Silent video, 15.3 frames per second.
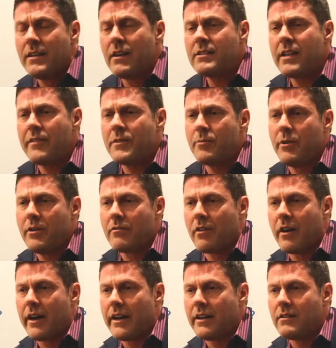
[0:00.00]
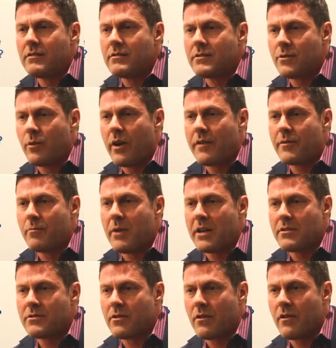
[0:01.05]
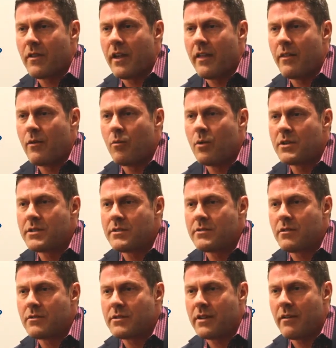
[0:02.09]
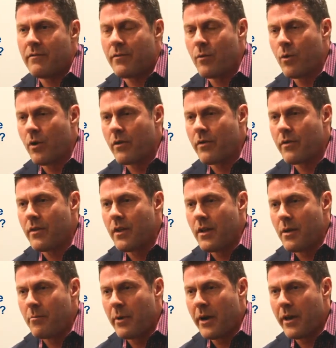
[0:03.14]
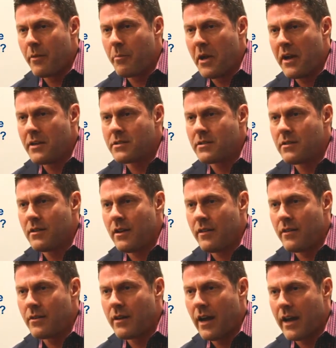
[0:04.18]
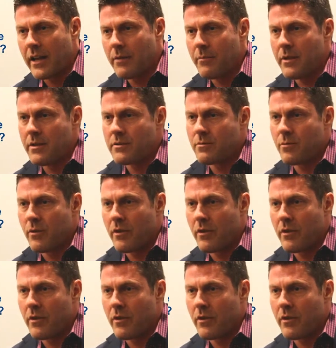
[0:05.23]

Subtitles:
does have to be in writing, so we have to make sure that the wishes are set forth by the patient in their documents,